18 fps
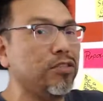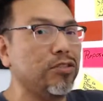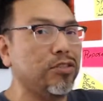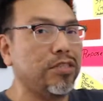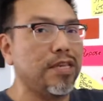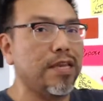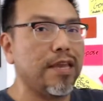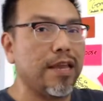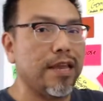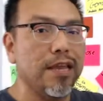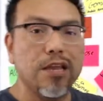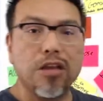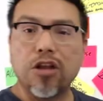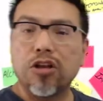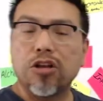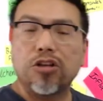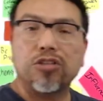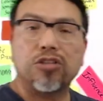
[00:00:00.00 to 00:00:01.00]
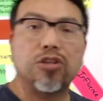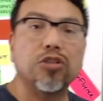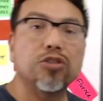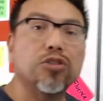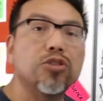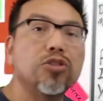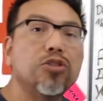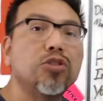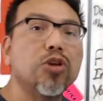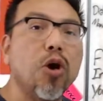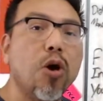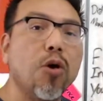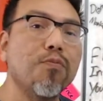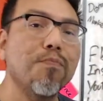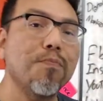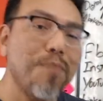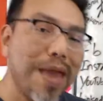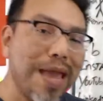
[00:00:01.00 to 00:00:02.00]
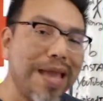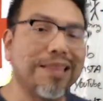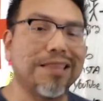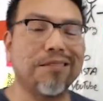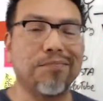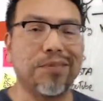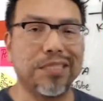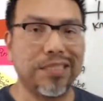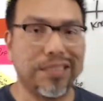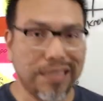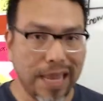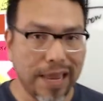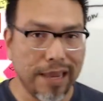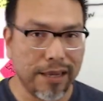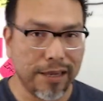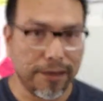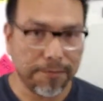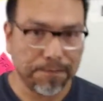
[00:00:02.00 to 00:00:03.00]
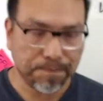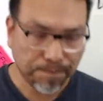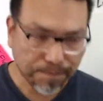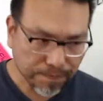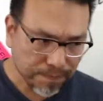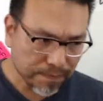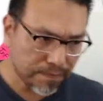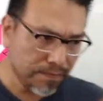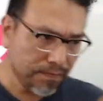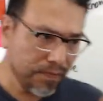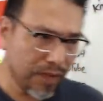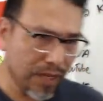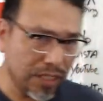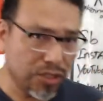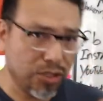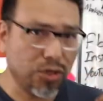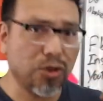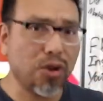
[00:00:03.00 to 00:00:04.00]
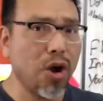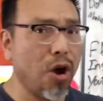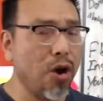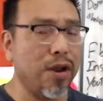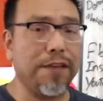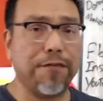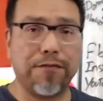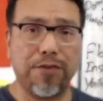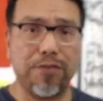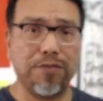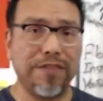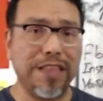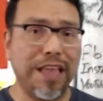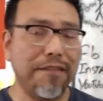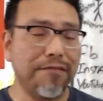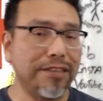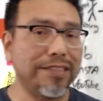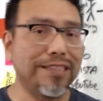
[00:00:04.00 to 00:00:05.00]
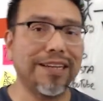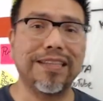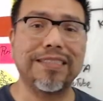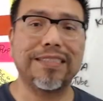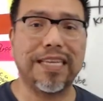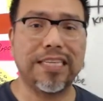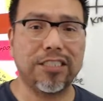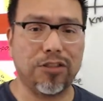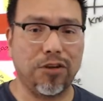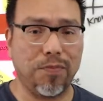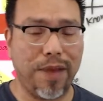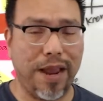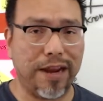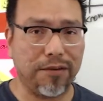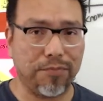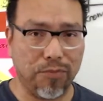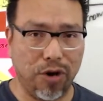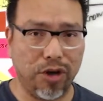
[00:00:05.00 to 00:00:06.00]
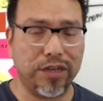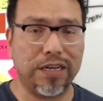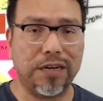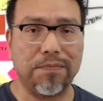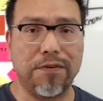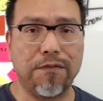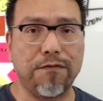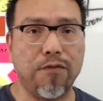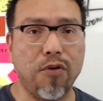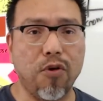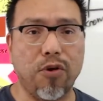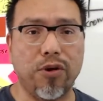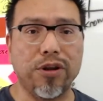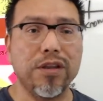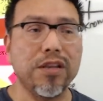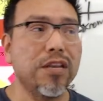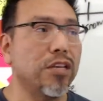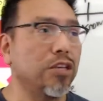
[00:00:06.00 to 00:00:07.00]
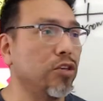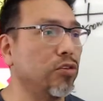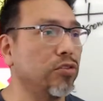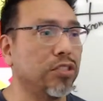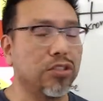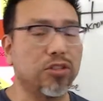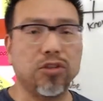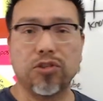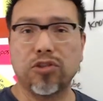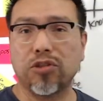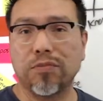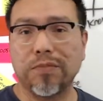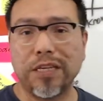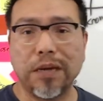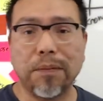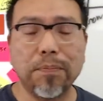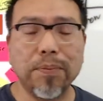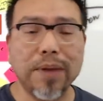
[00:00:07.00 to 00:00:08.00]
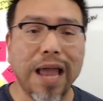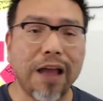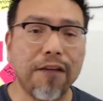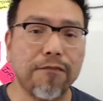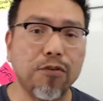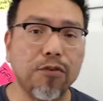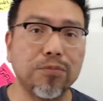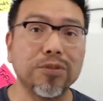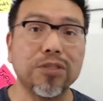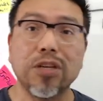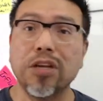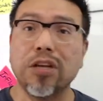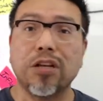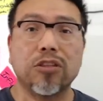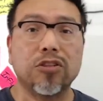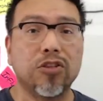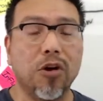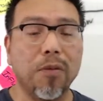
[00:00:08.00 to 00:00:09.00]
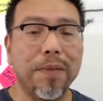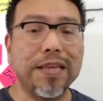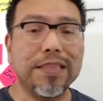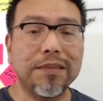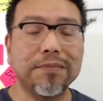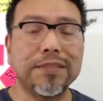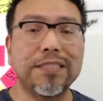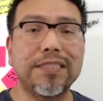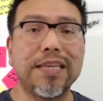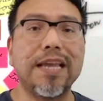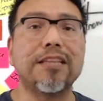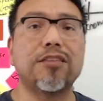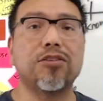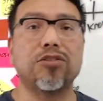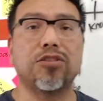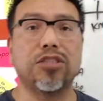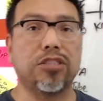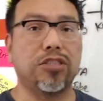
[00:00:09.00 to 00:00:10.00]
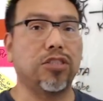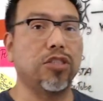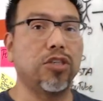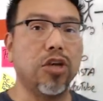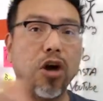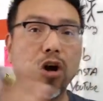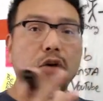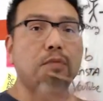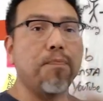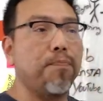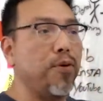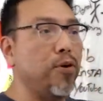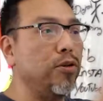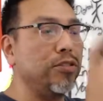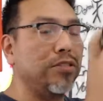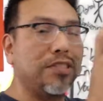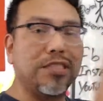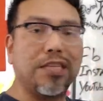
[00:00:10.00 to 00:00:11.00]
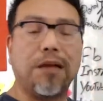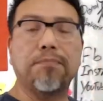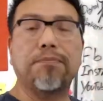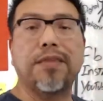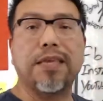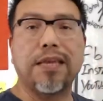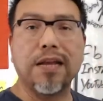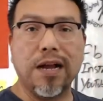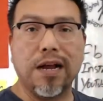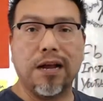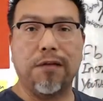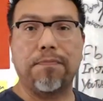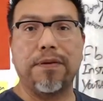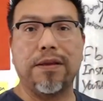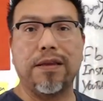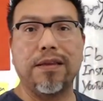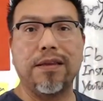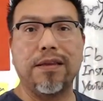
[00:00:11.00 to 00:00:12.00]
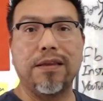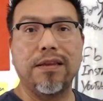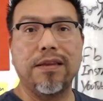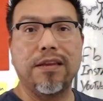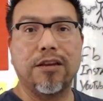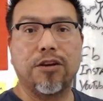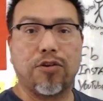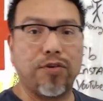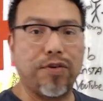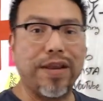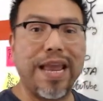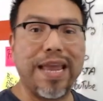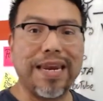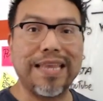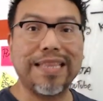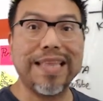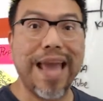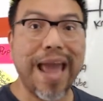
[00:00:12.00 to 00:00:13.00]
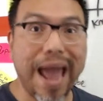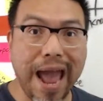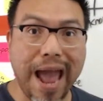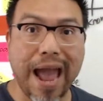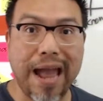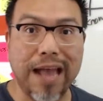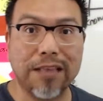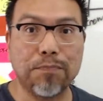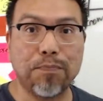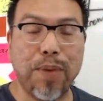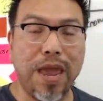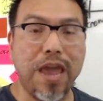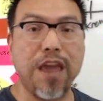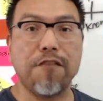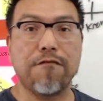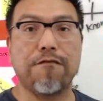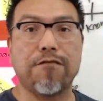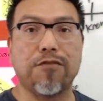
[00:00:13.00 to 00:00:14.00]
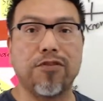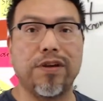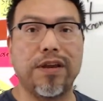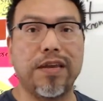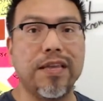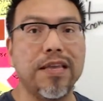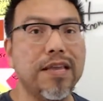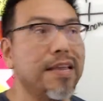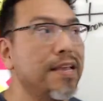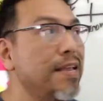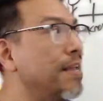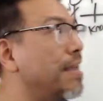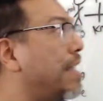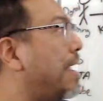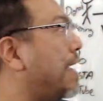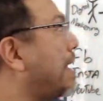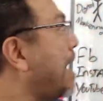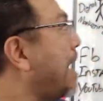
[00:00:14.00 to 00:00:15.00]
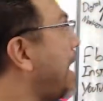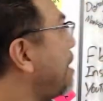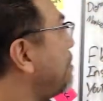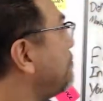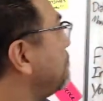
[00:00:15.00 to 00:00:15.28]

see it. So don't make the mistake to go if you've never done digital marketing before using social media platforms, don't make the mistake to just go put something up create an ad, pay for it, and have